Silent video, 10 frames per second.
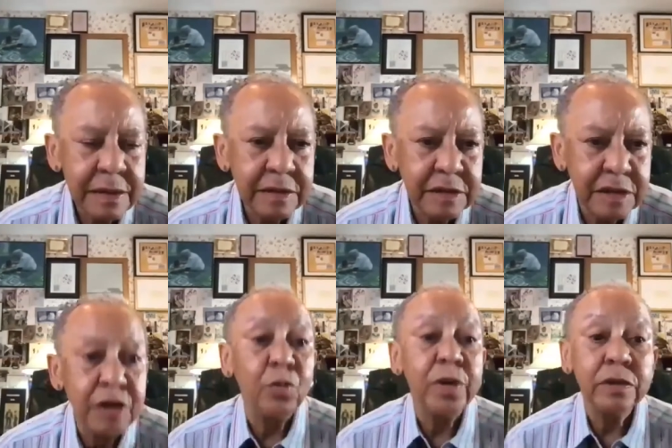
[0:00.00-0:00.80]

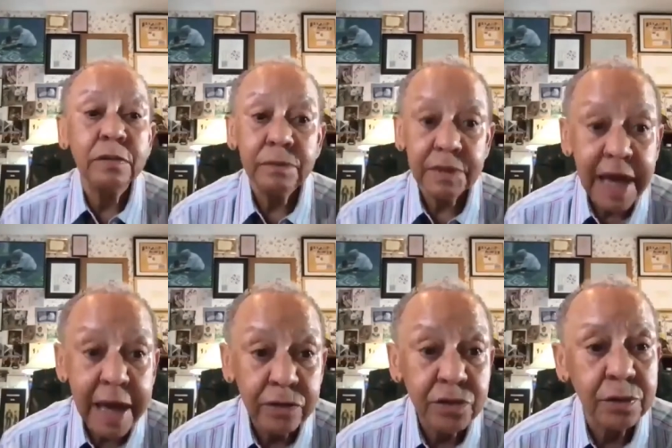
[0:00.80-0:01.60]
deal with
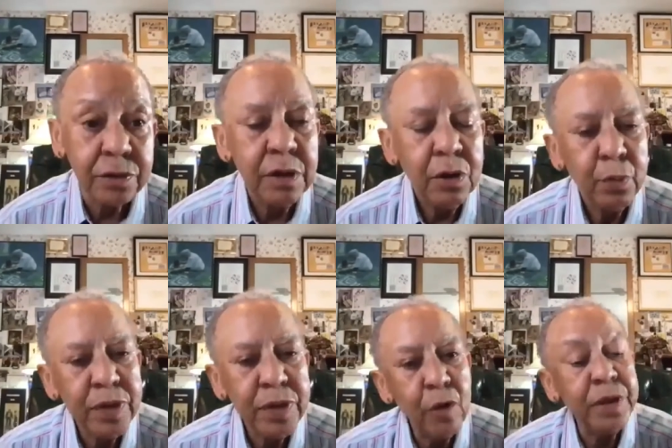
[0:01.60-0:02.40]
cancer
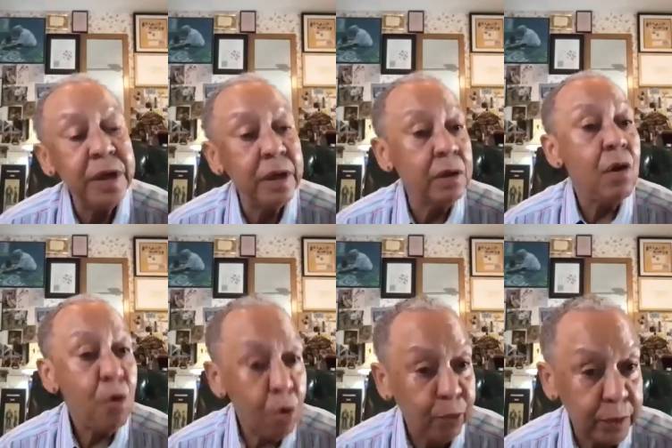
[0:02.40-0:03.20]
without being
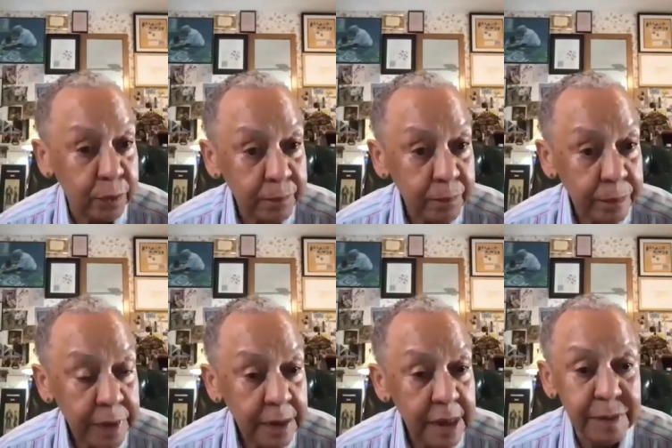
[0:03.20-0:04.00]
hopeful.
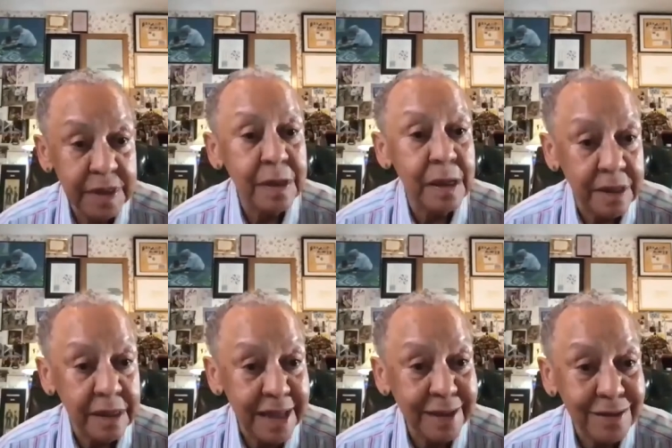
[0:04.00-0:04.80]
I mean,
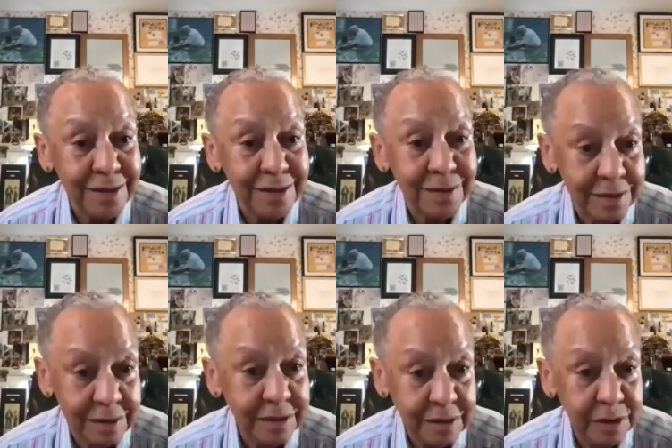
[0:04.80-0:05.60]
that's
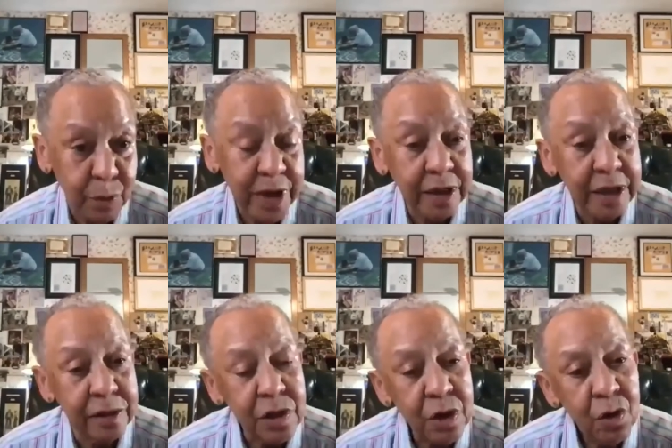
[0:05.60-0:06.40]
the way it
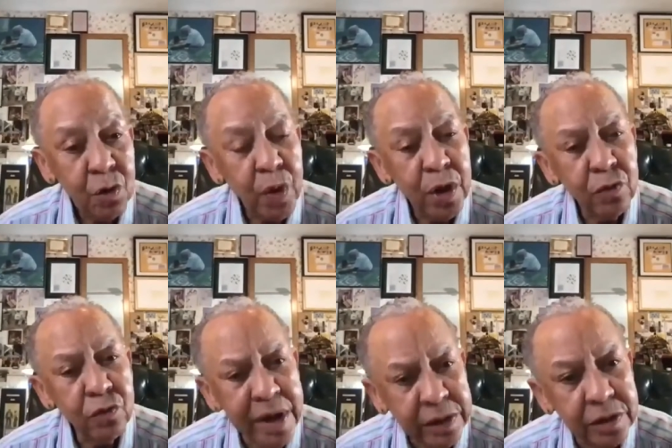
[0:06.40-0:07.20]
is. Well,
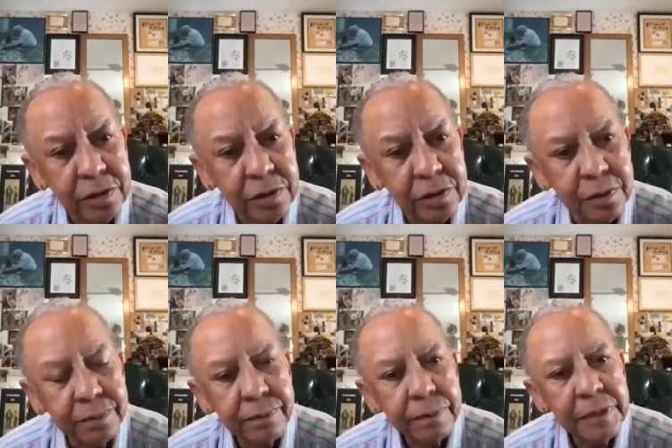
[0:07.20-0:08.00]
racism
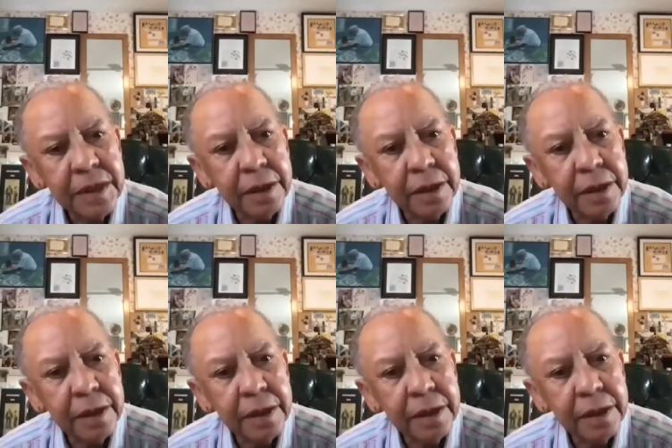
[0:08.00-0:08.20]
is